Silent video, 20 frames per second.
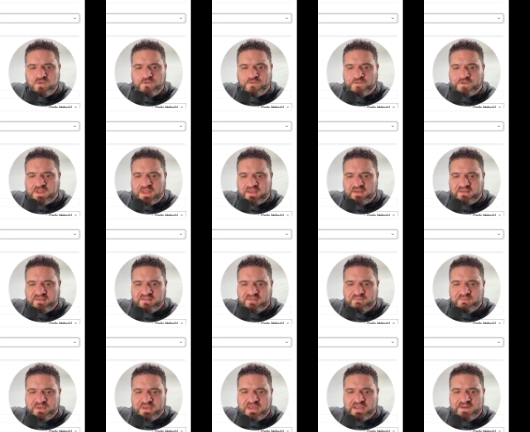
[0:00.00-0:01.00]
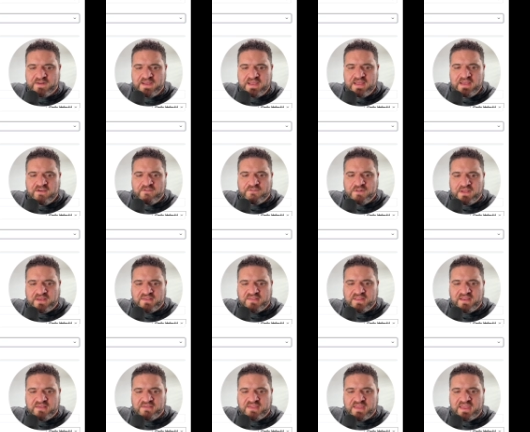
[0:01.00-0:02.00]
Flux, but Flux
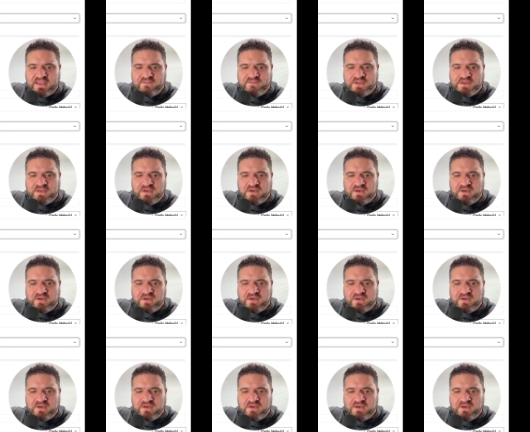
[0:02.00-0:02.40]
does have,